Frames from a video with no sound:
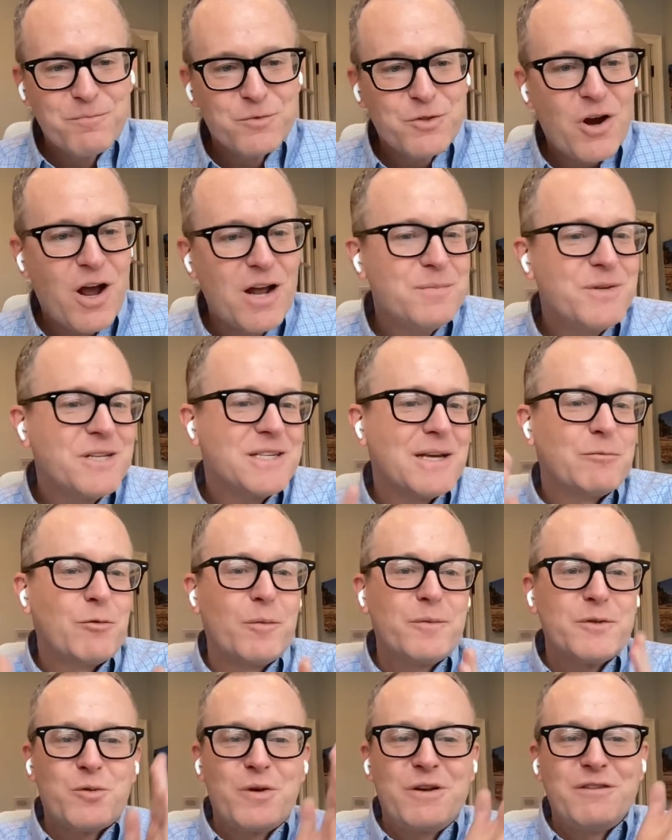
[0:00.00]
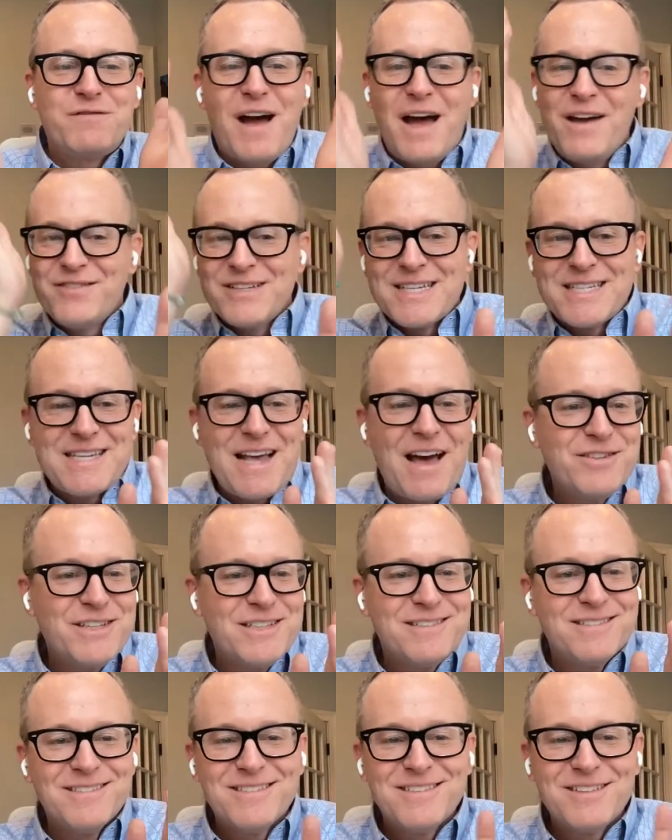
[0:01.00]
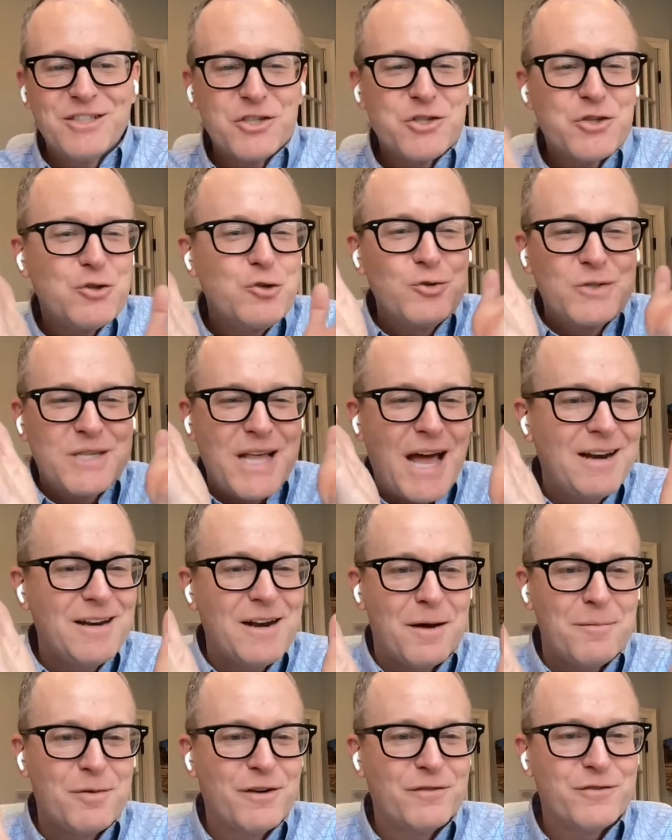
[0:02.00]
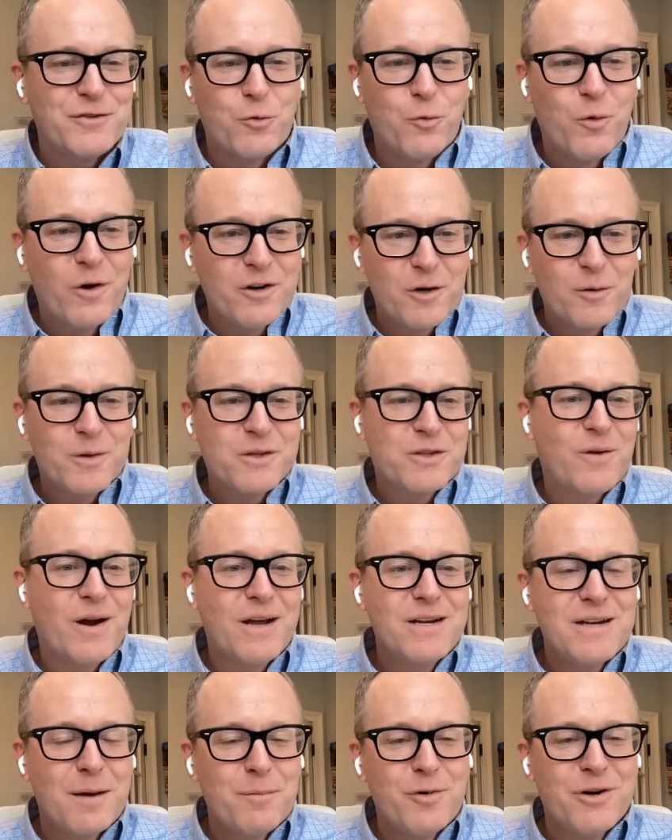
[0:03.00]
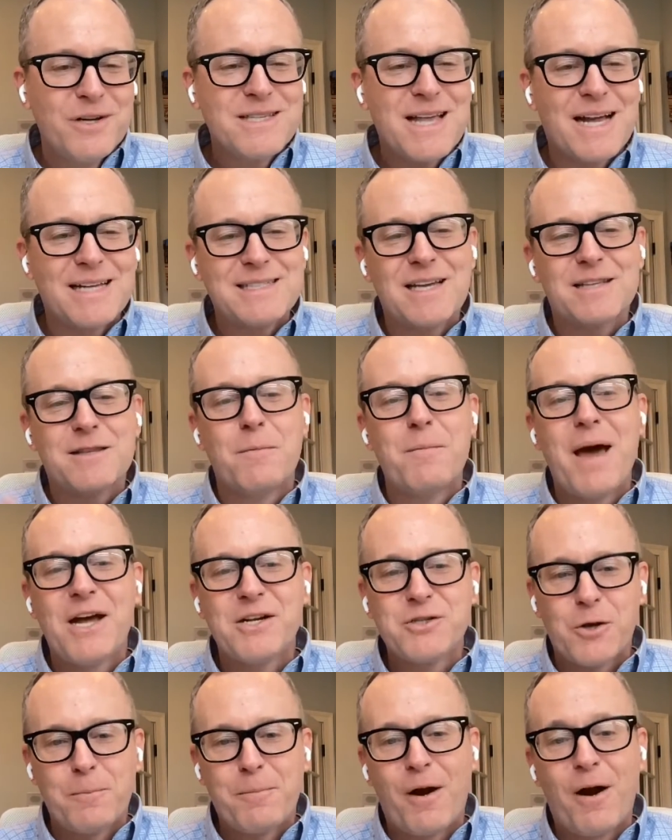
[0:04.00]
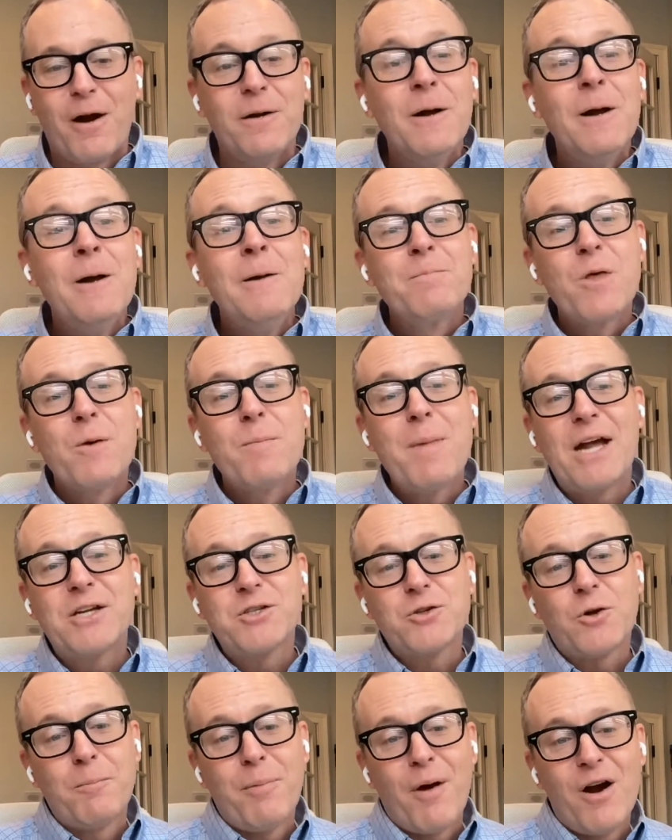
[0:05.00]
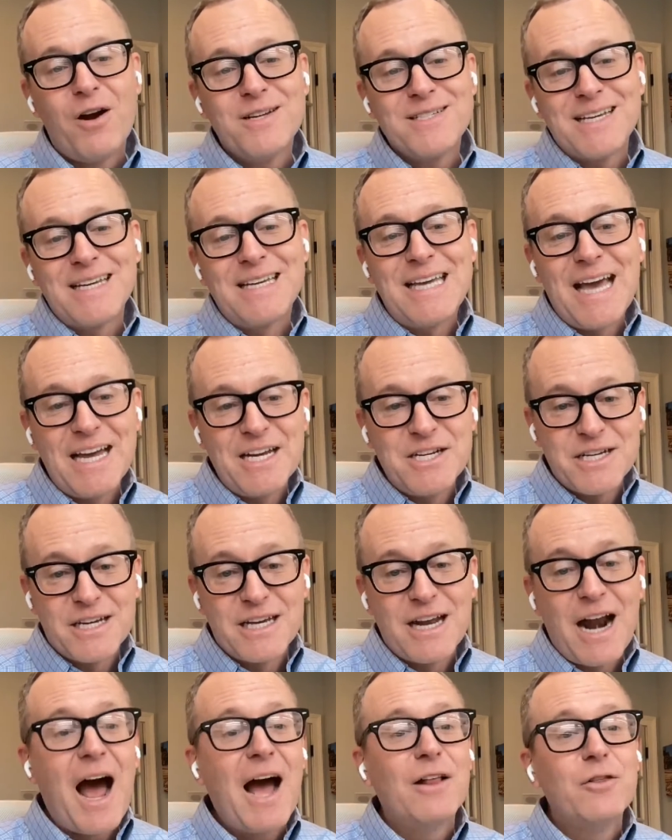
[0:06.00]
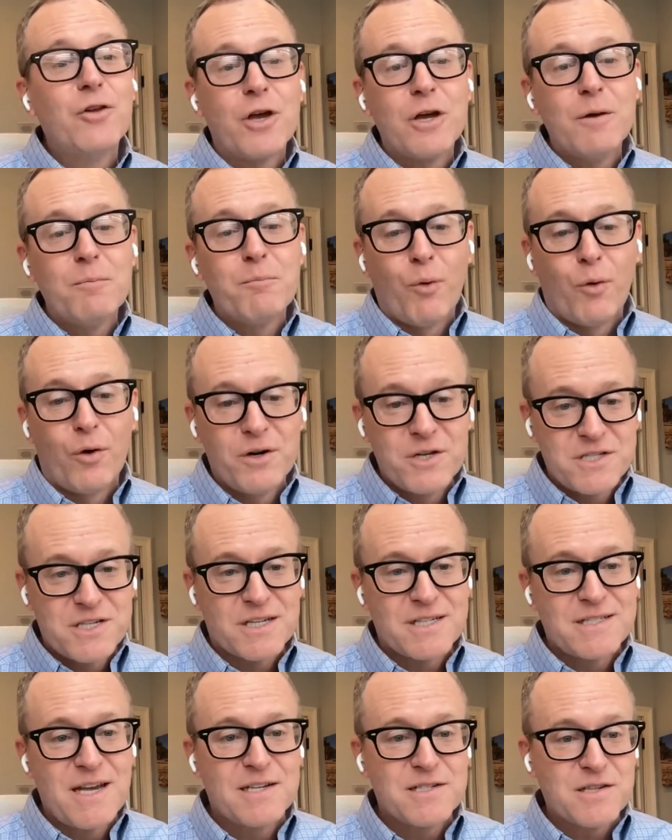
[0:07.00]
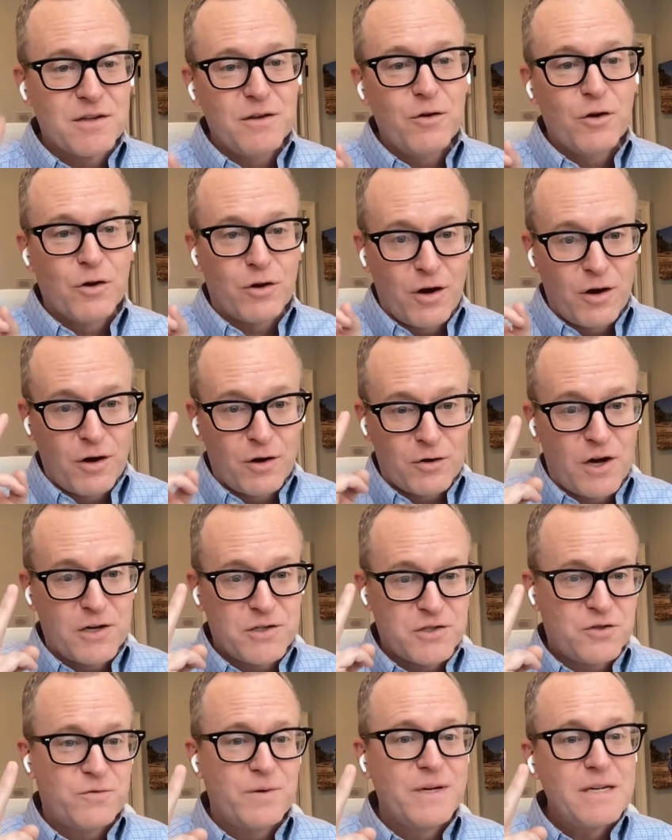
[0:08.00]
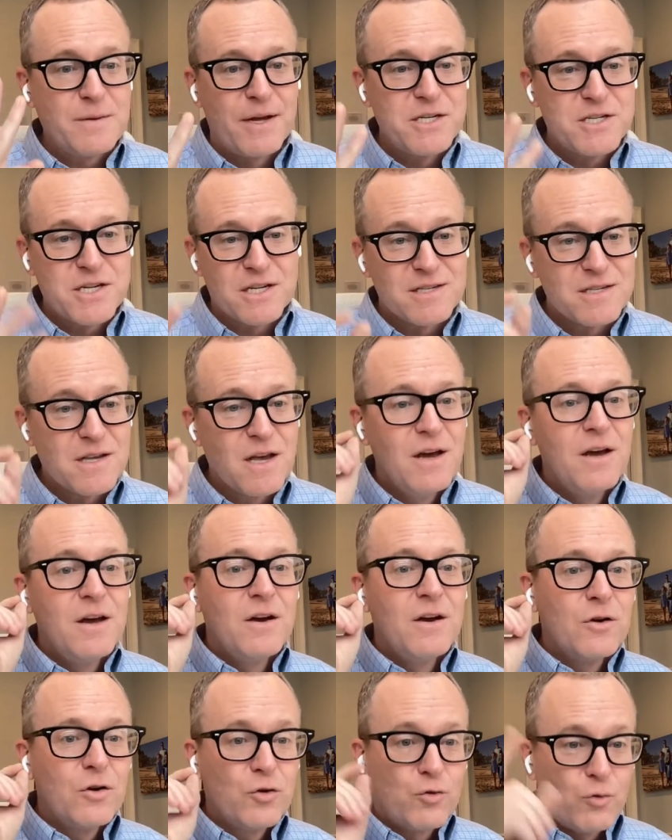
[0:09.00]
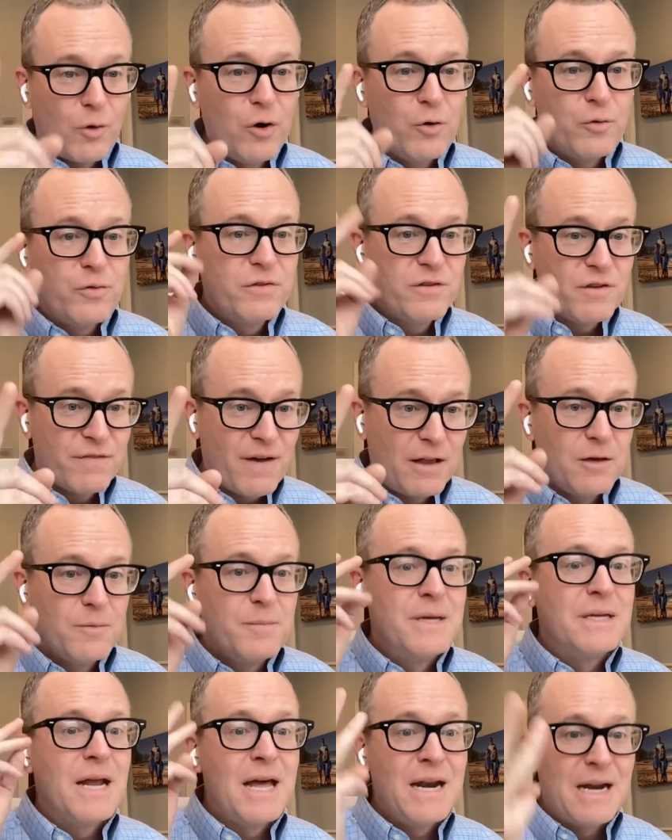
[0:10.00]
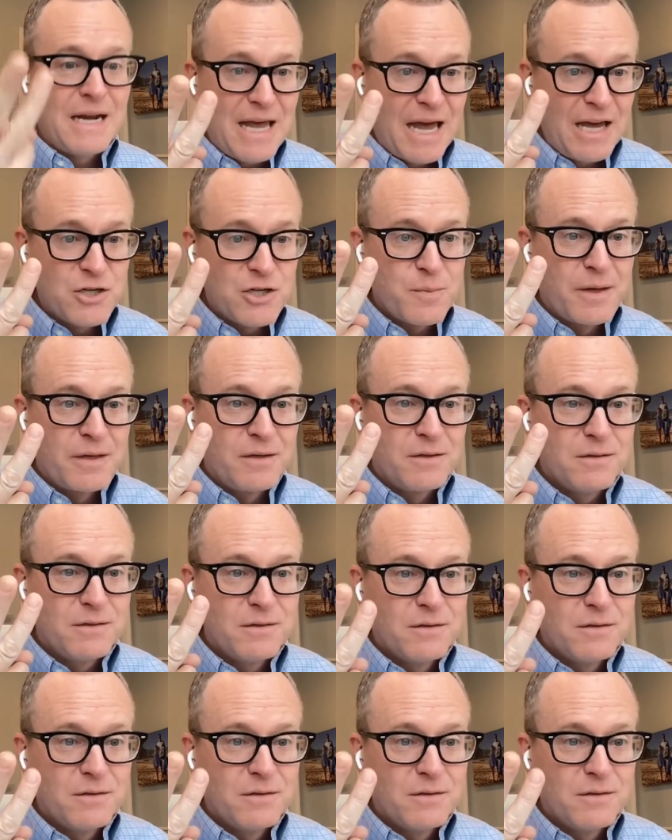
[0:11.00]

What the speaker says: Try to be somewhere between 5 and 7. Just use that number if you're wondering what the right number is. That's not the magical part. The magical part is engaging it. I look at board success across 3 dimensions: growth, development, and engagement.